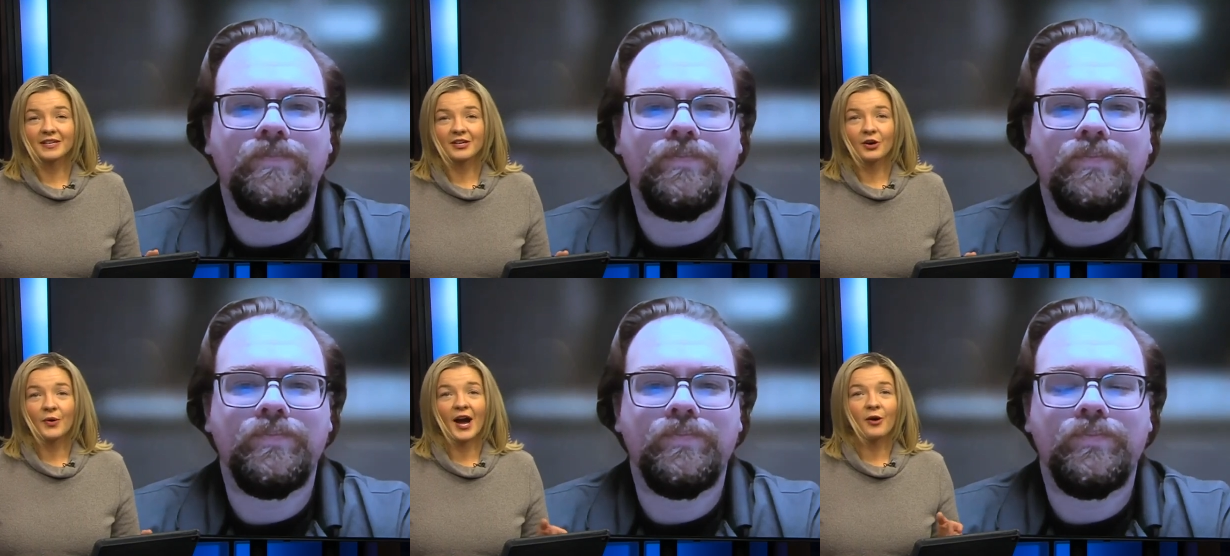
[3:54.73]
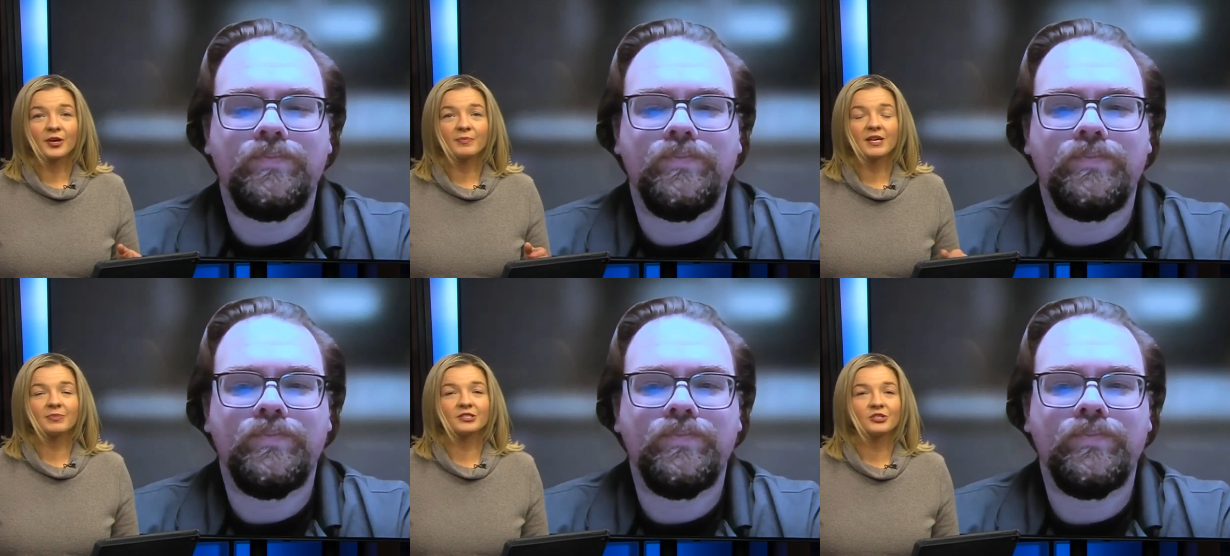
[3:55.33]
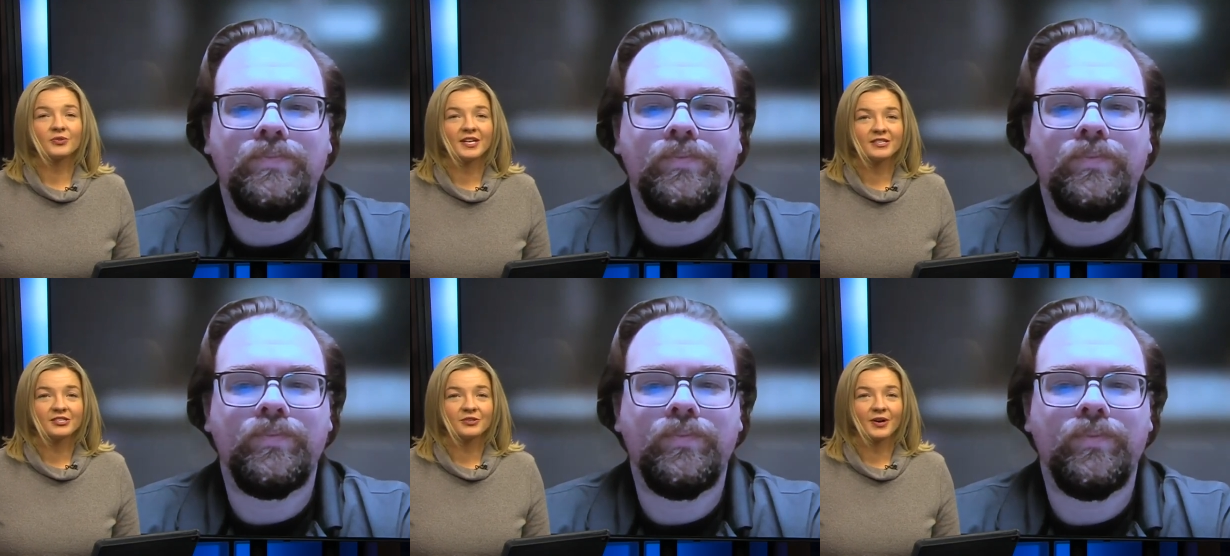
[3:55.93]
Speaker 1: the radio, how can people
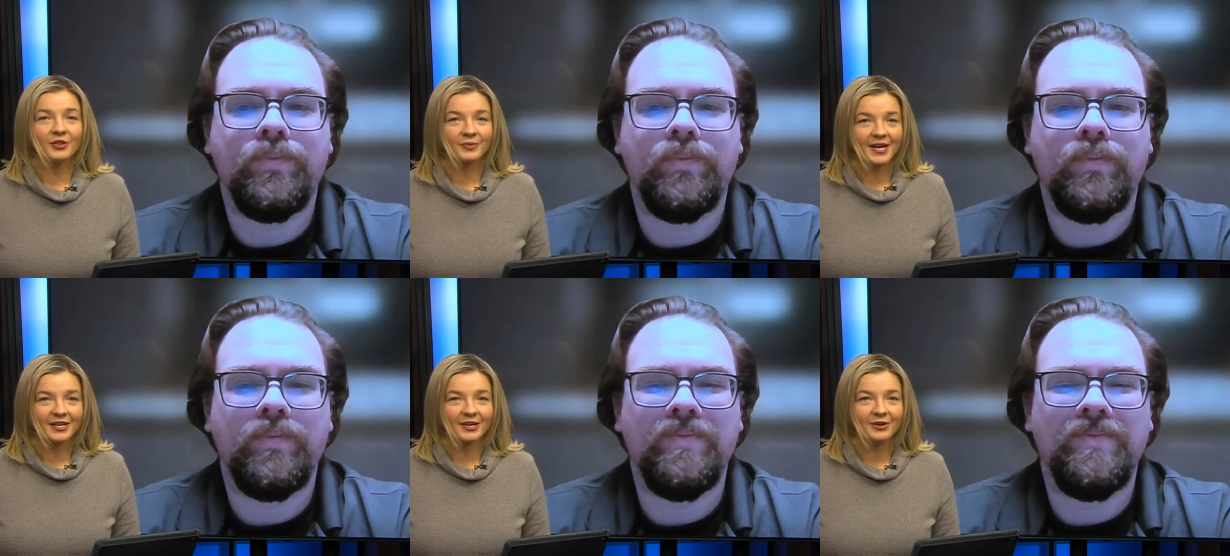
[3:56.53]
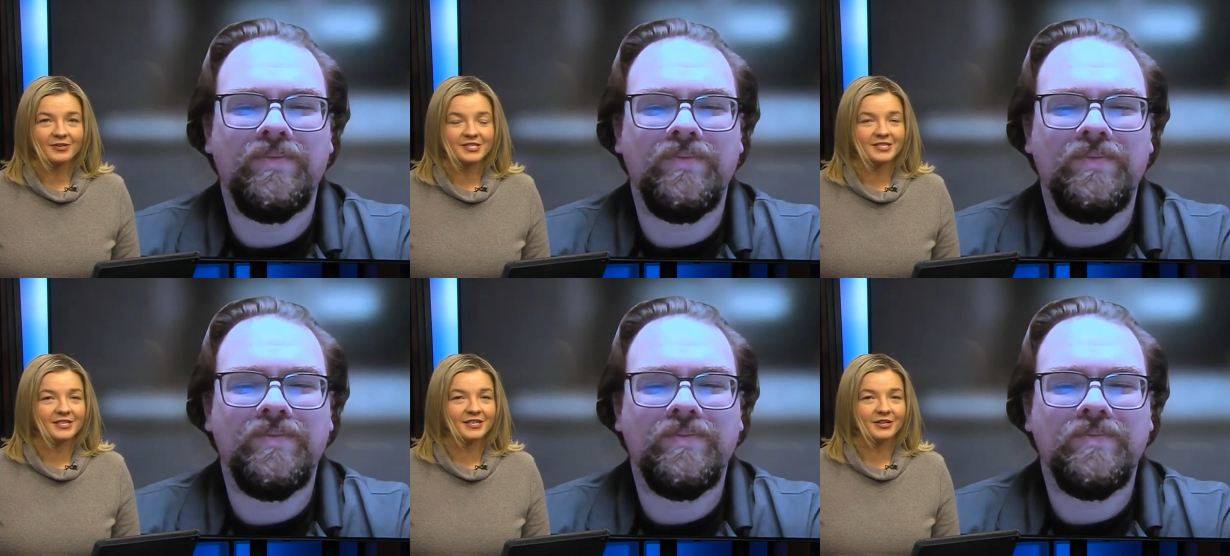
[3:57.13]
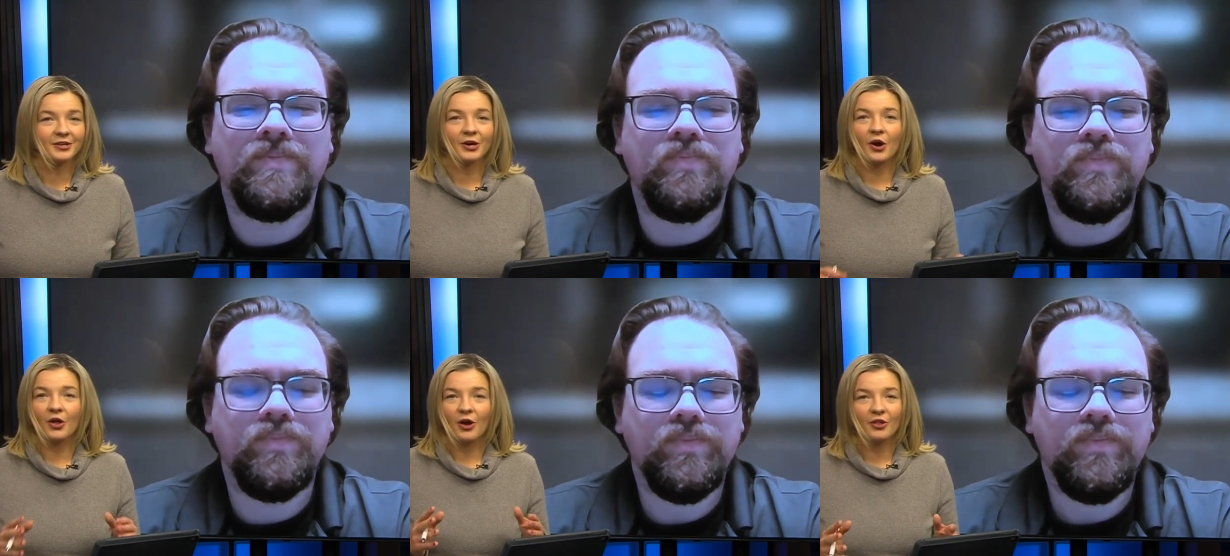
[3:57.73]
tune into you on the radio to
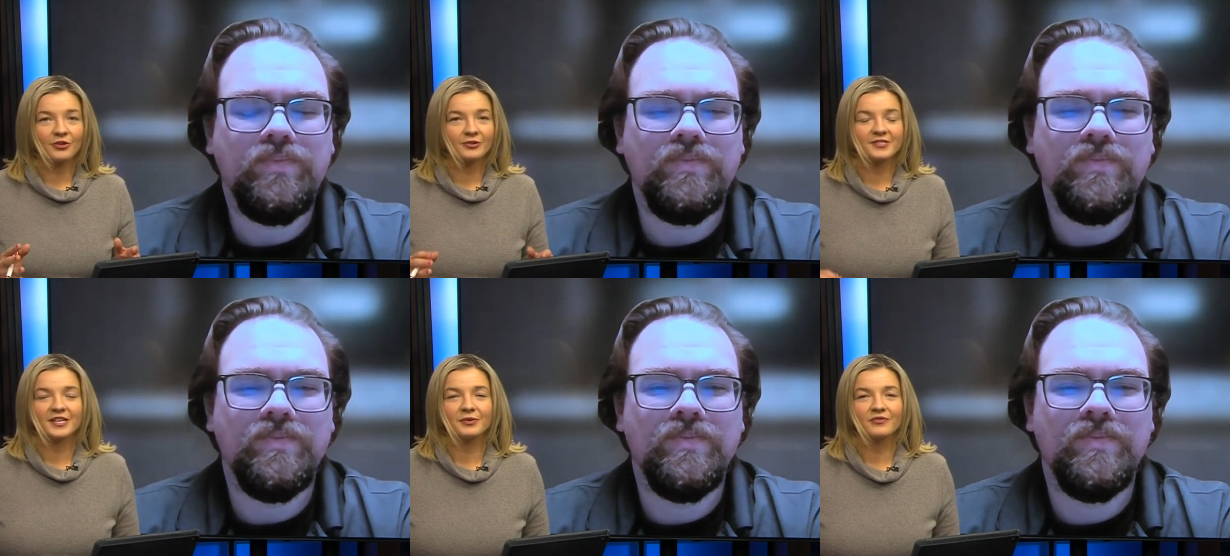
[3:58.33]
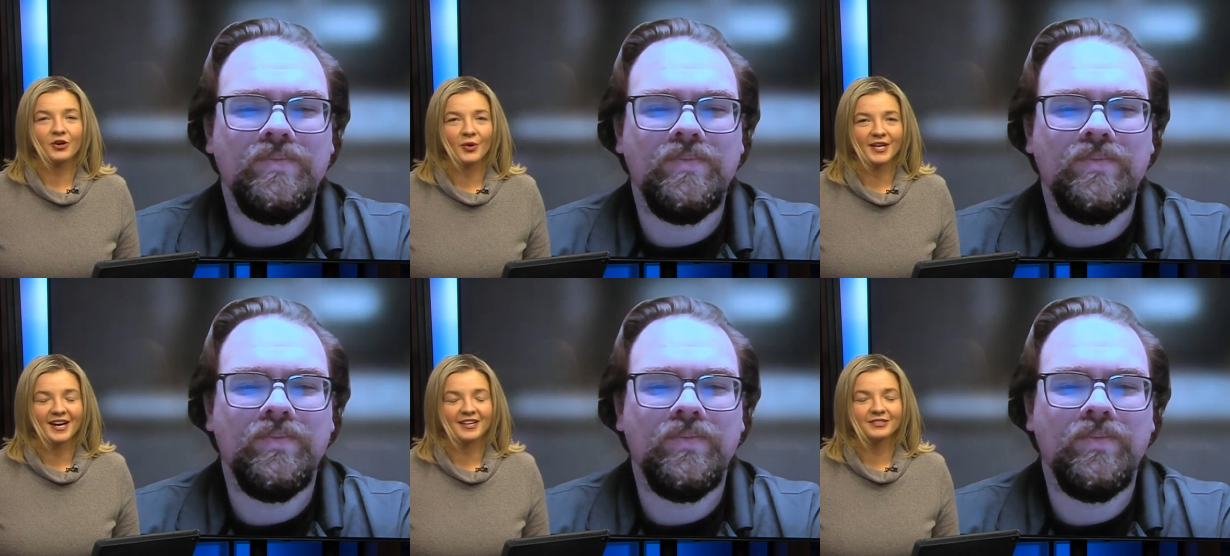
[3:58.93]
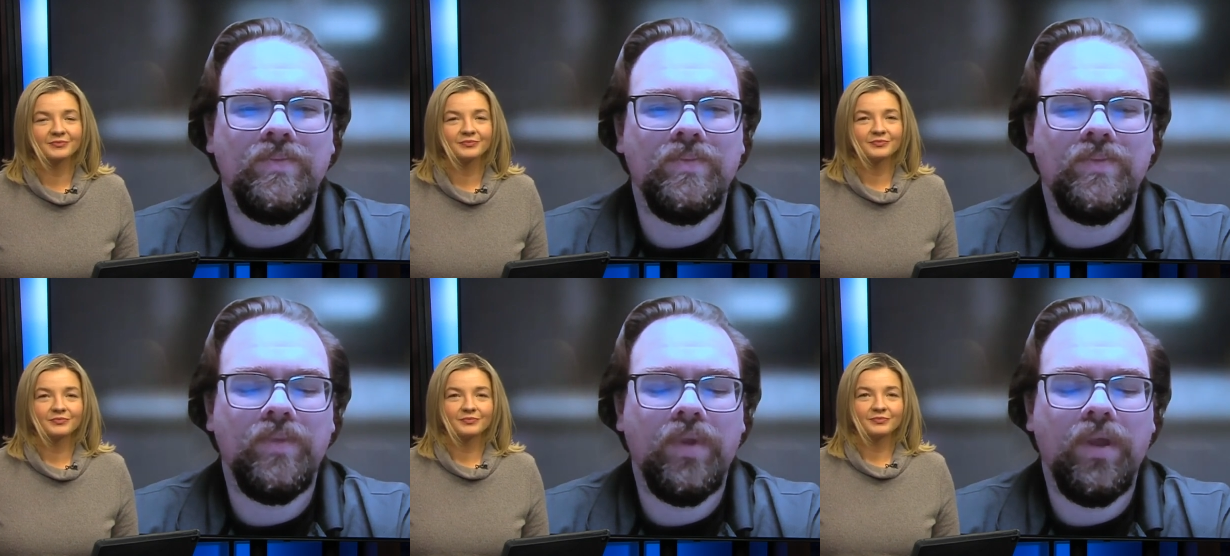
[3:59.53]
hear all the news that you have going on?
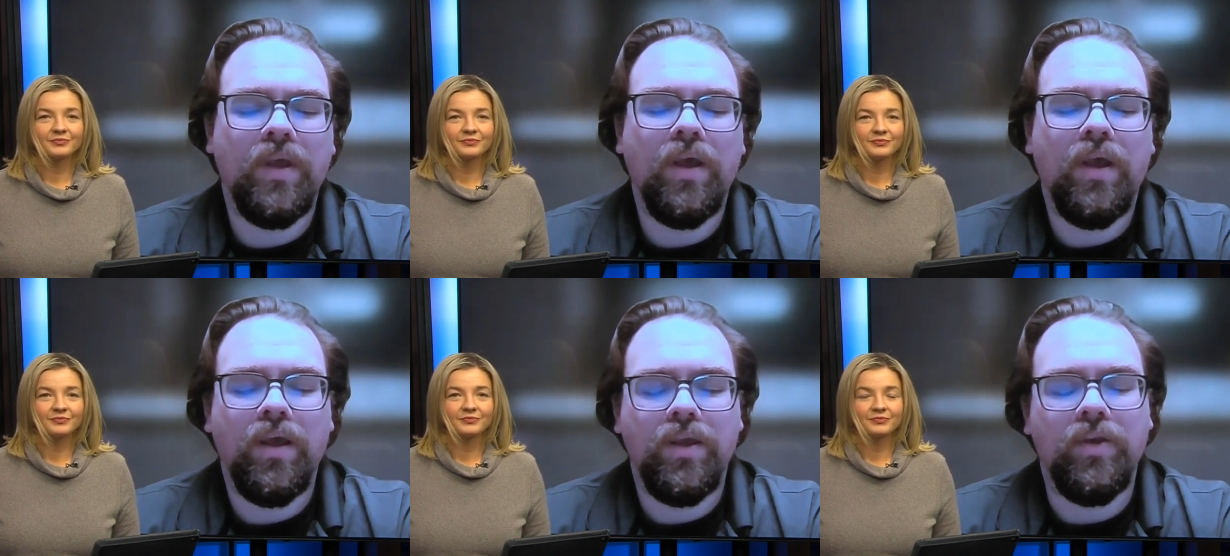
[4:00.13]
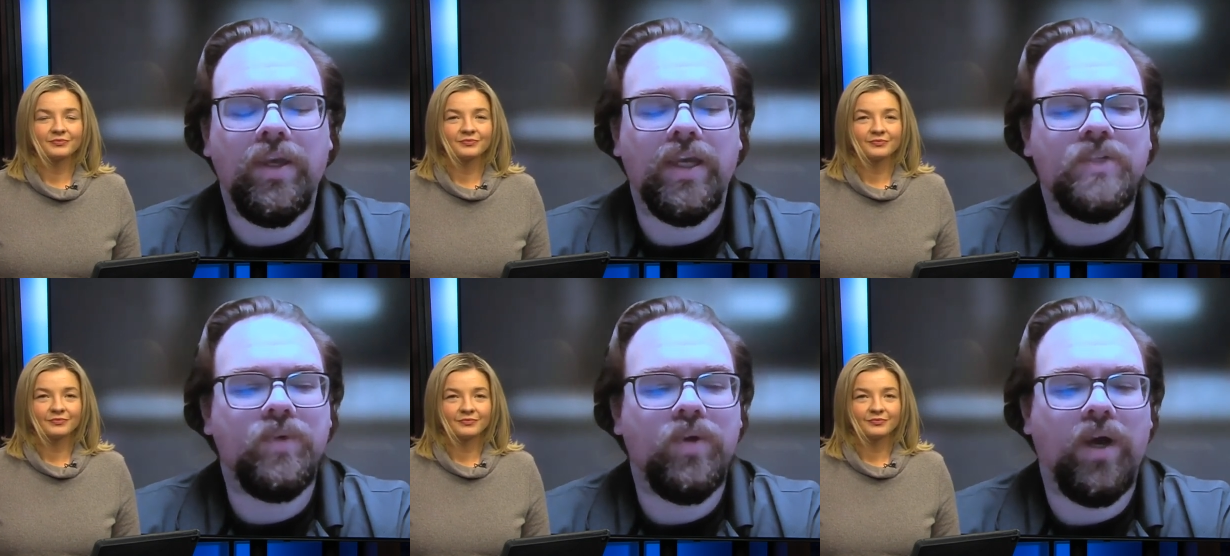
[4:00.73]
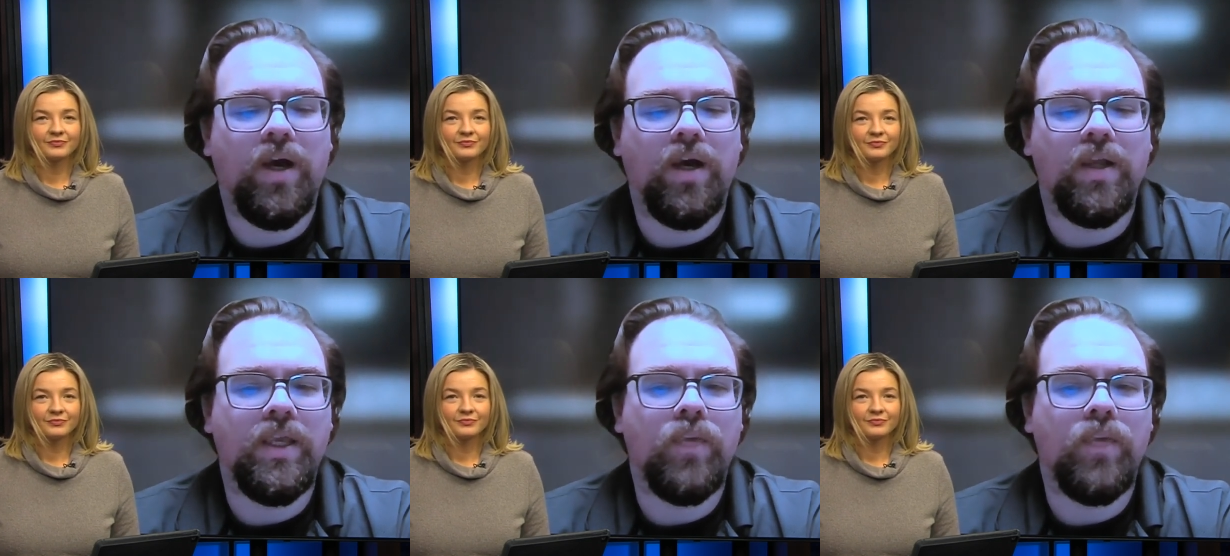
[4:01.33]
Speaker 2: You can catch me on Keweenaw